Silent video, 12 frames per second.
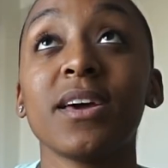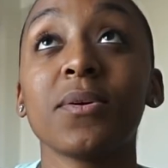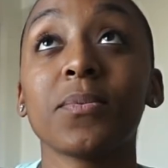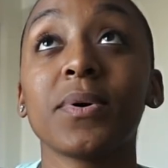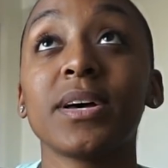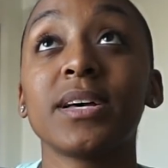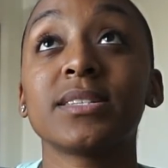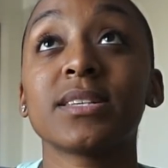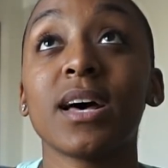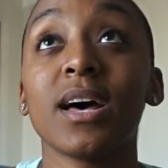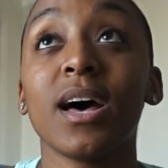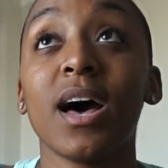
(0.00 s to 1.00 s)
it was
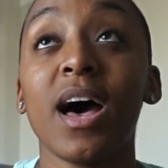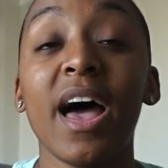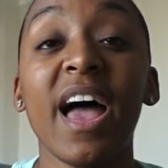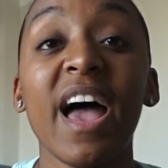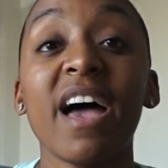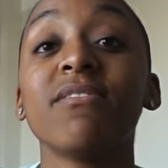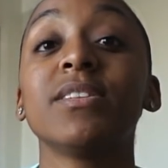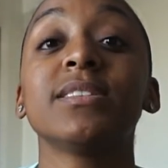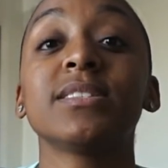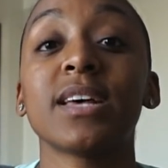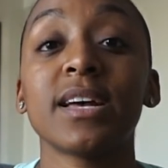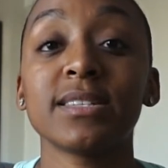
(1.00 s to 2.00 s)
a heaven
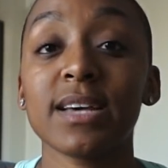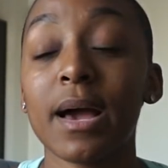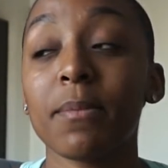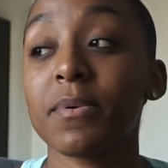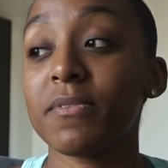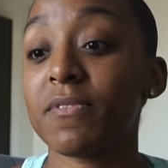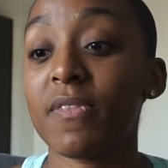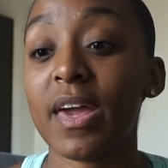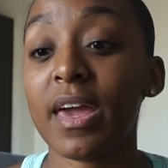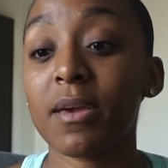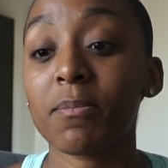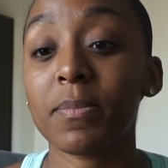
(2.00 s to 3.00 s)
sent type of
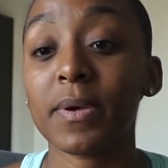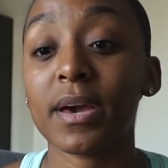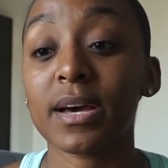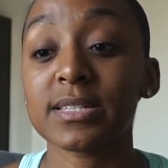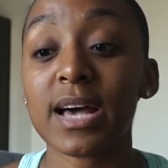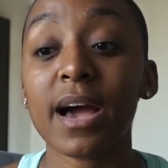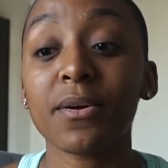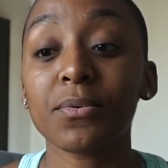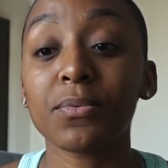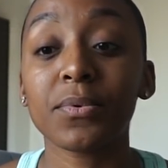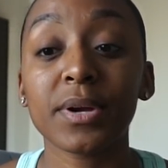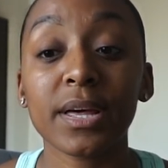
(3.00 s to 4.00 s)
thing, because I
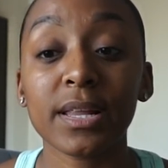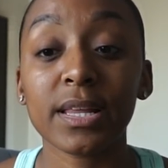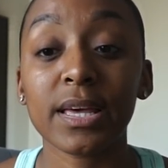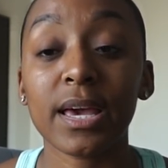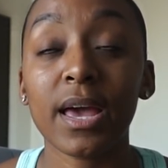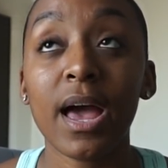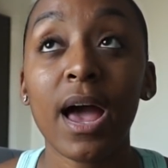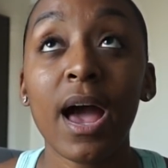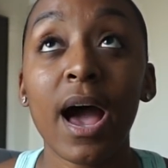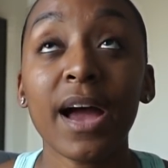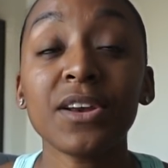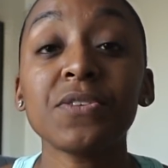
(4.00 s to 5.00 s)

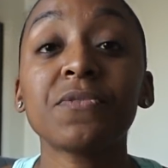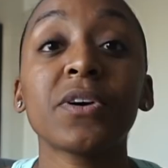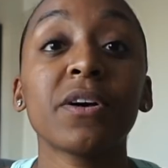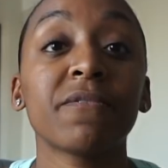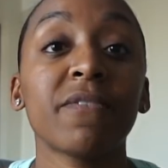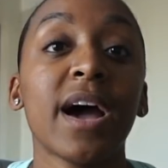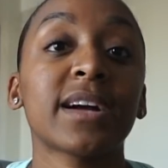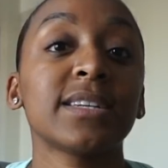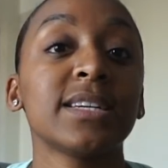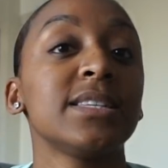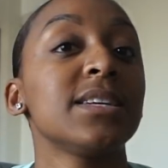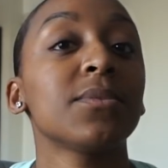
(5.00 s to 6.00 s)
knew for a fact
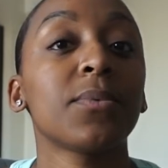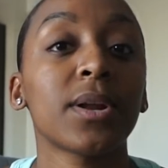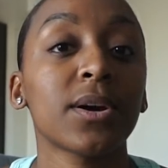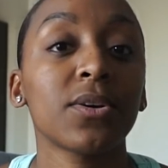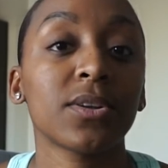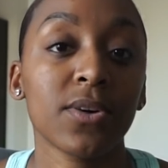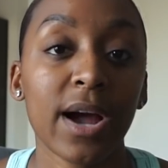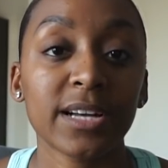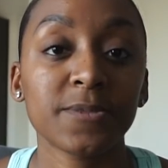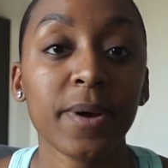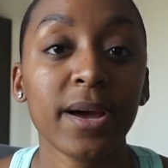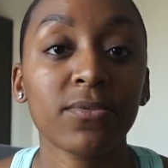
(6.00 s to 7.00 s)
I didn't want to go the crash
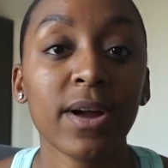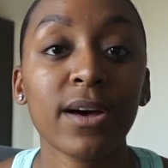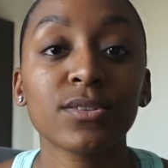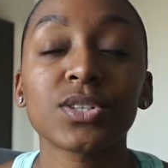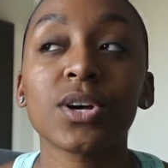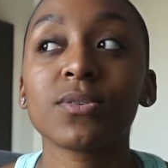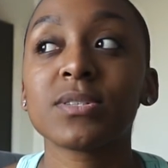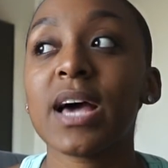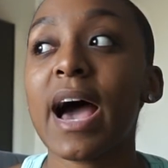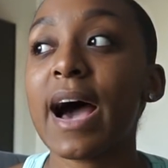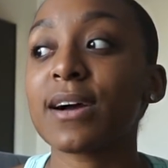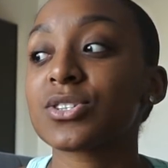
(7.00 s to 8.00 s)
pad route. So to
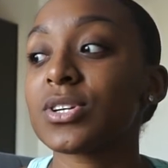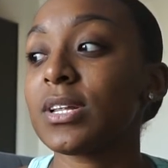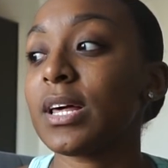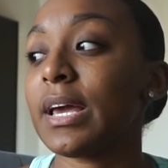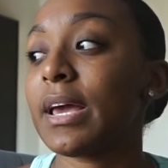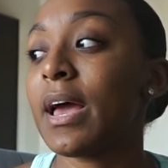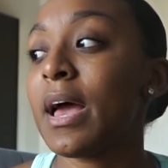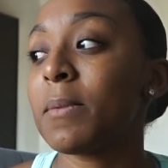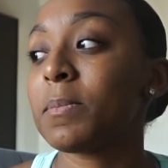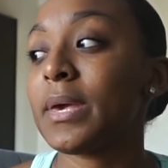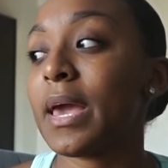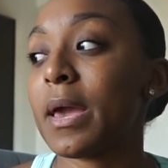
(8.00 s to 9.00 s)
actually
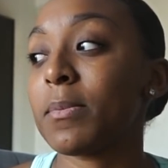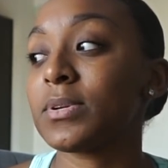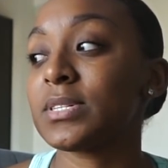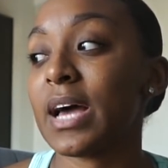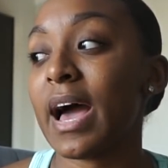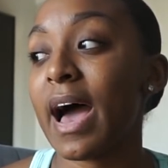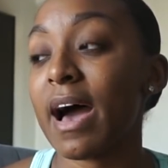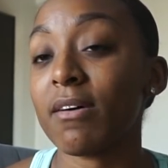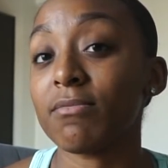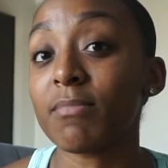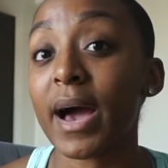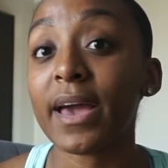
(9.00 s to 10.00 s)
be able to
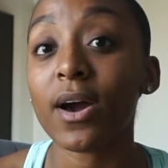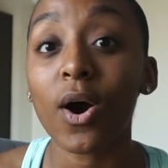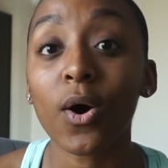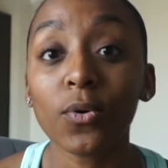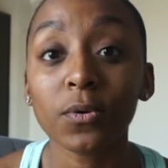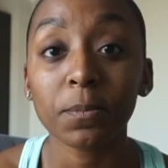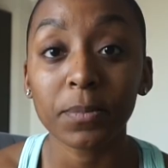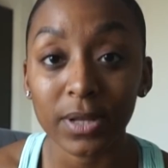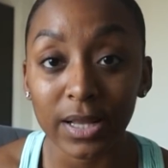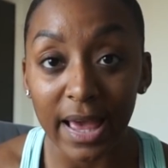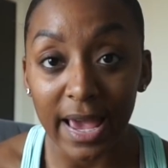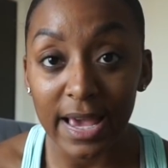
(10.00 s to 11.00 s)
have my own
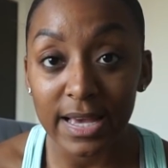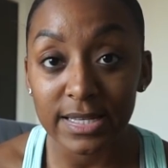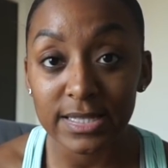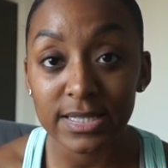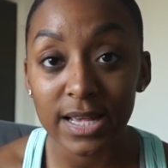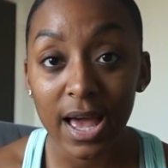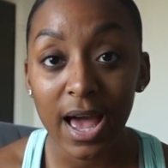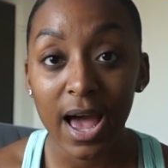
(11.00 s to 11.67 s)
place,